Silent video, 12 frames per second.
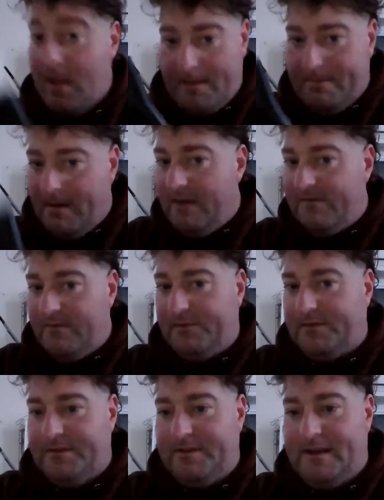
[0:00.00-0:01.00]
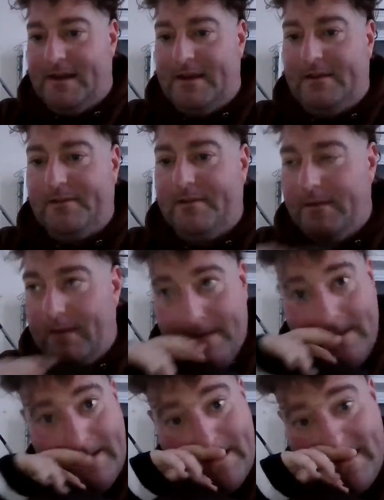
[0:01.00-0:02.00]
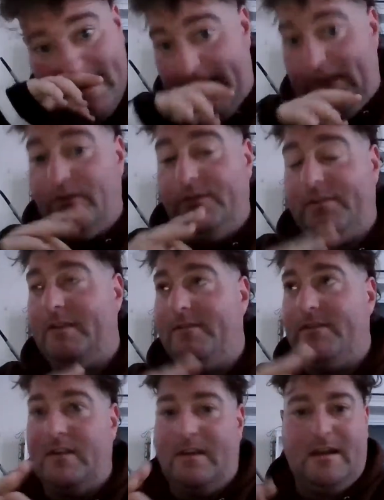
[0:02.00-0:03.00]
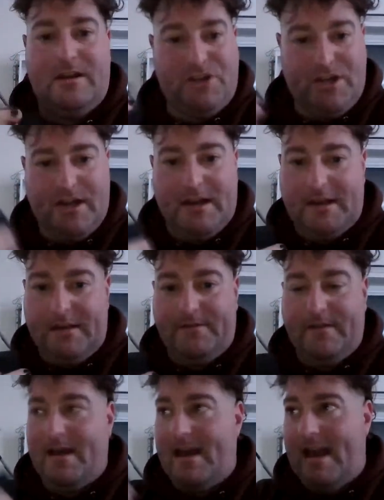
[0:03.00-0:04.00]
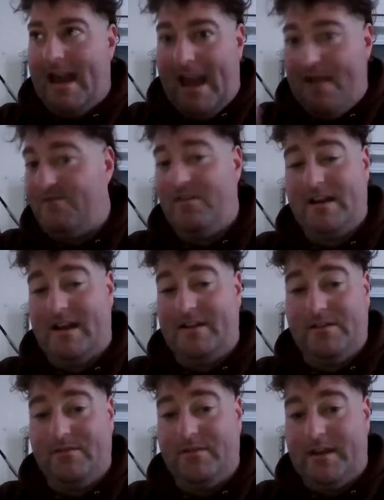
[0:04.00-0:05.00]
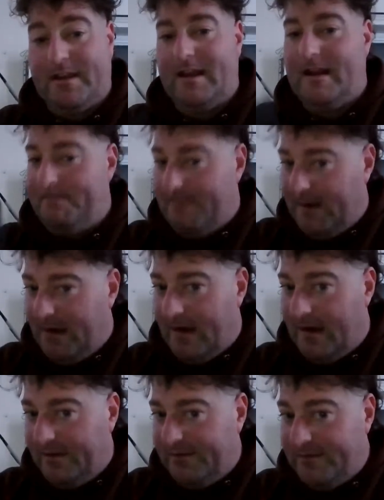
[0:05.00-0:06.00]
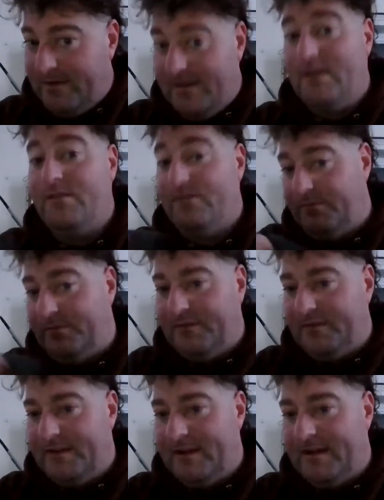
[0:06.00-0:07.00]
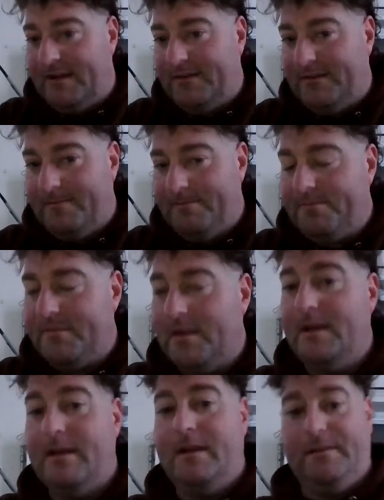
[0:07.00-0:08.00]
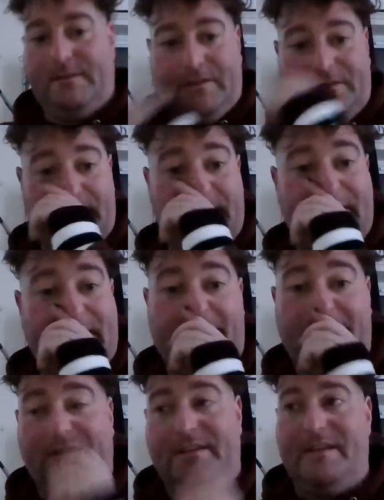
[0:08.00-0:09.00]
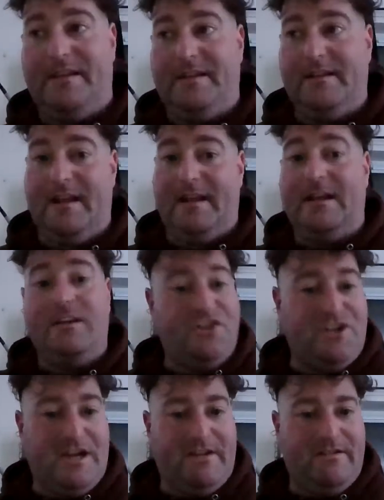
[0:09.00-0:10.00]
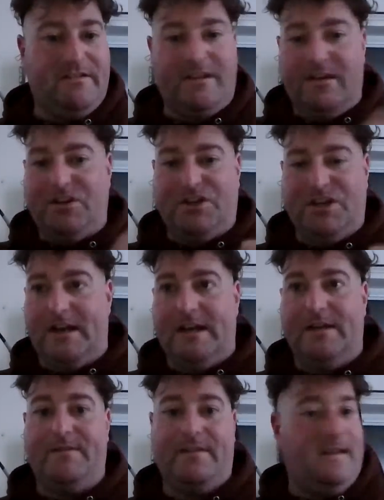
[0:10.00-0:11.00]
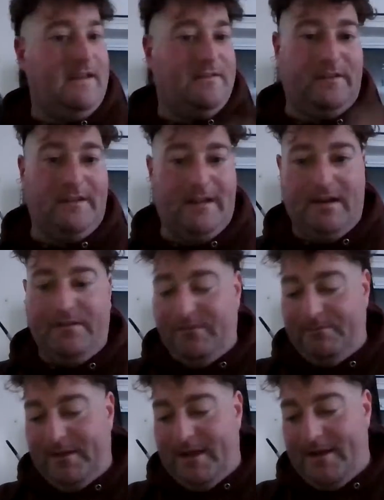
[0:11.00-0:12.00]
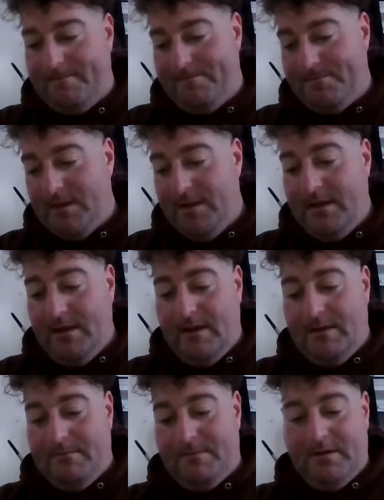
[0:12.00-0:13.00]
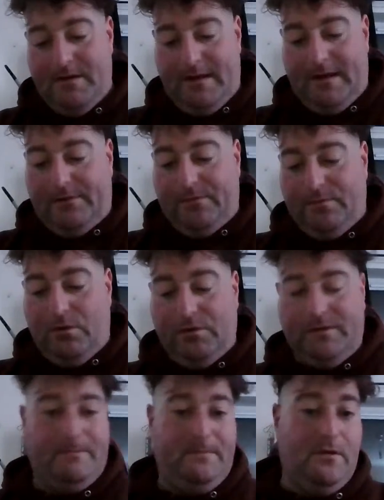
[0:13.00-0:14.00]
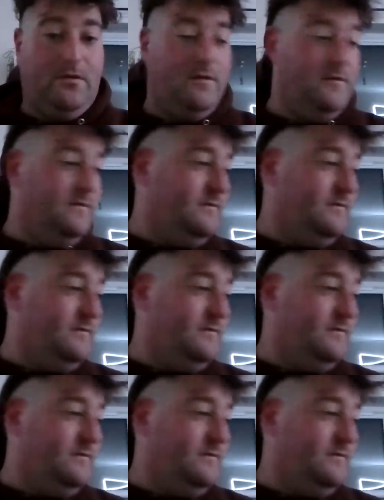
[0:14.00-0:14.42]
apart from Sundays, and he always has a shave every day of the week, apart from Sundays. So Sundays he don't shower, don't shave. He has a day off from that. But his water bill